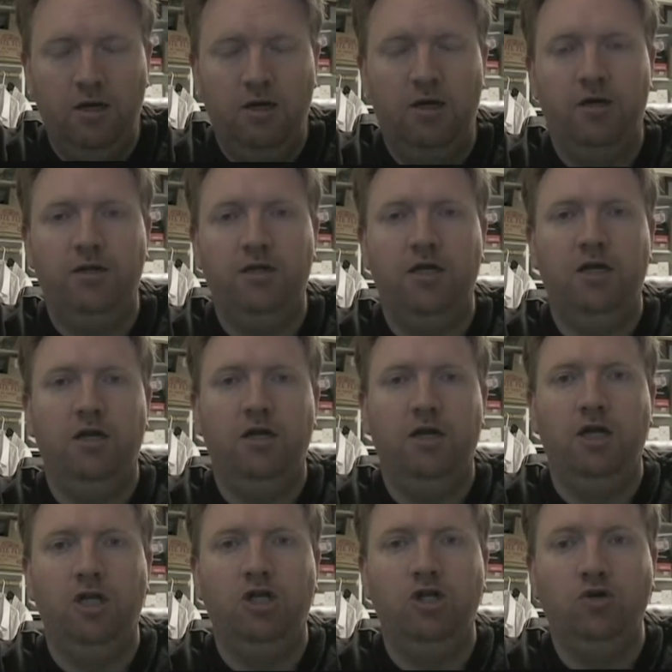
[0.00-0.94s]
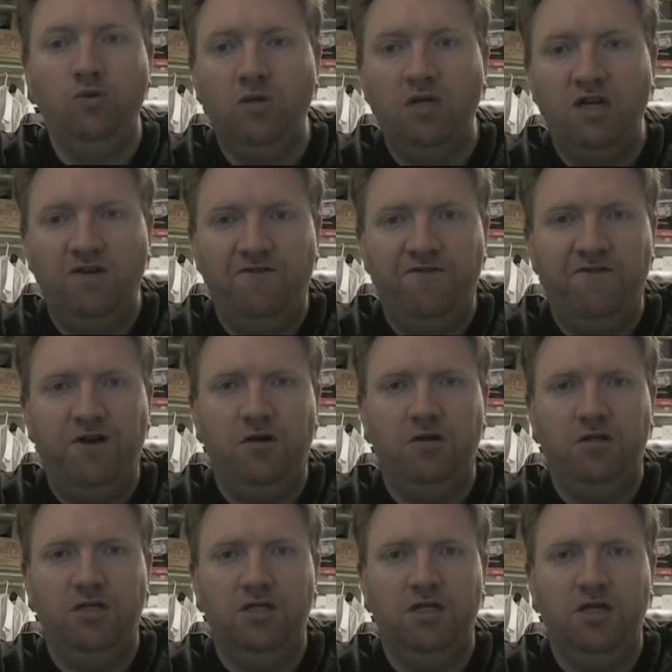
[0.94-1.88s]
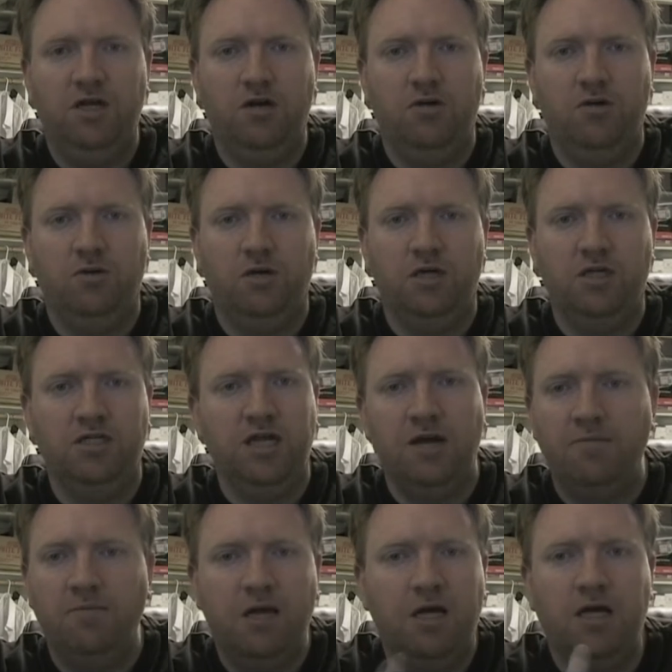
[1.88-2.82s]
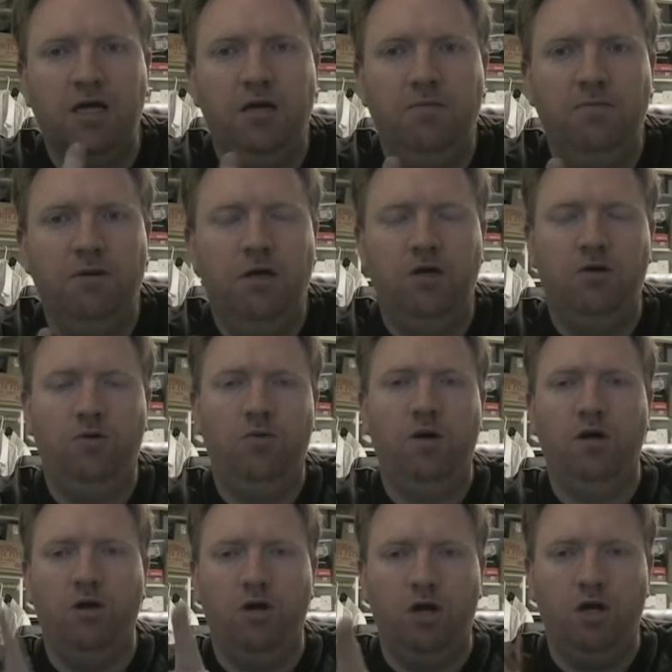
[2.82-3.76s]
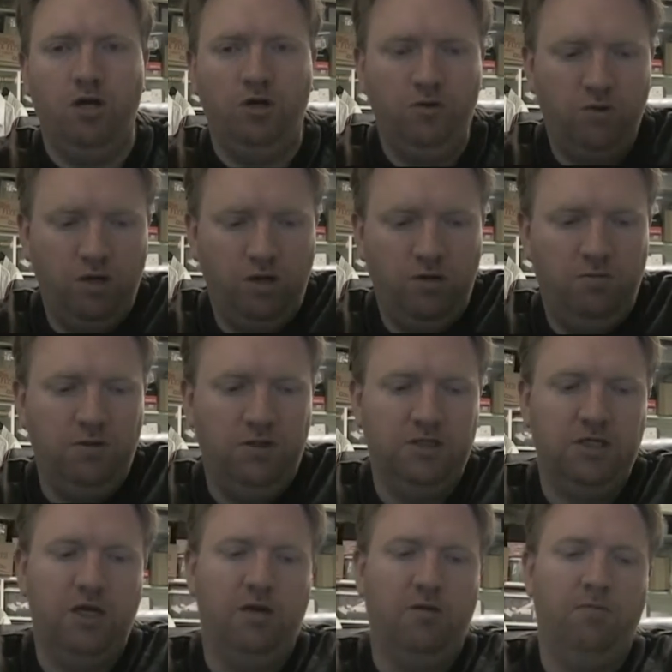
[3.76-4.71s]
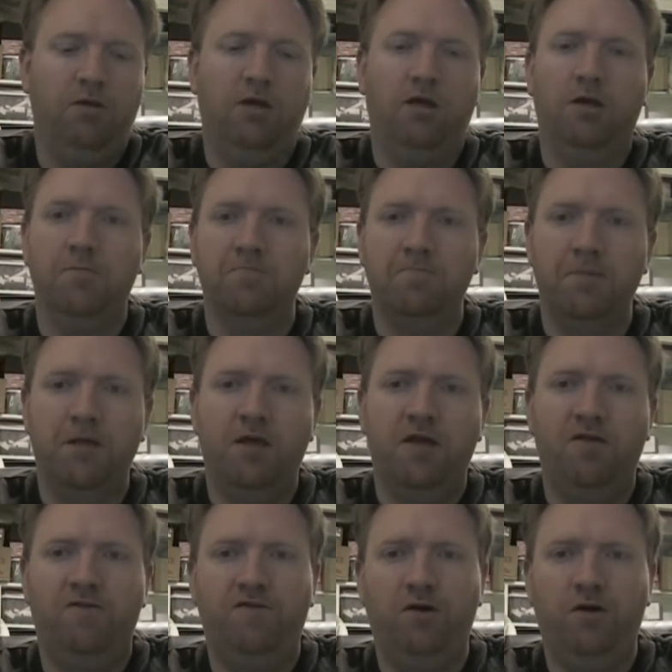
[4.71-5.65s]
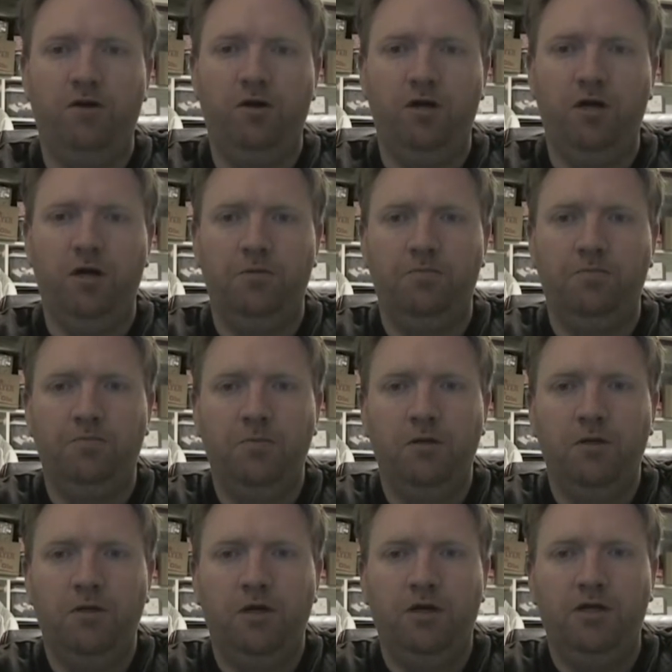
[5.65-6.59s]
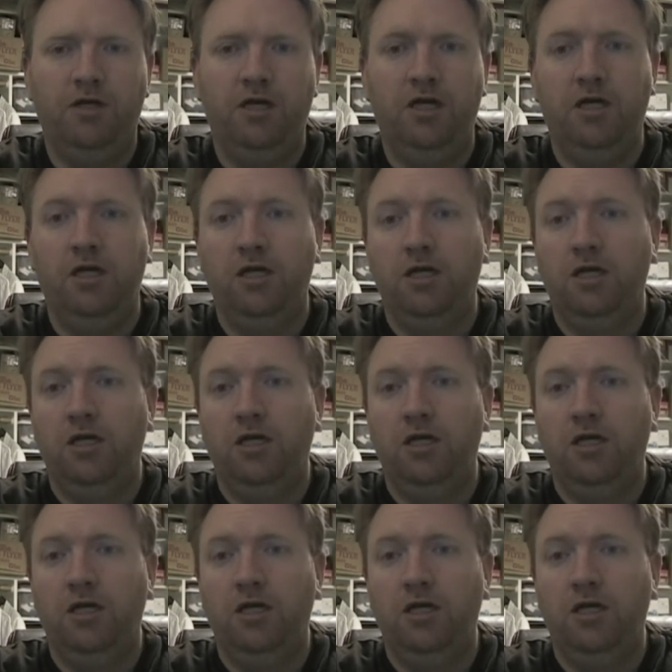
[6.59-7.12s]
on that, and you need to figure this out because I'm not going to bail you out, and you need to be Sammy and figure it out on that.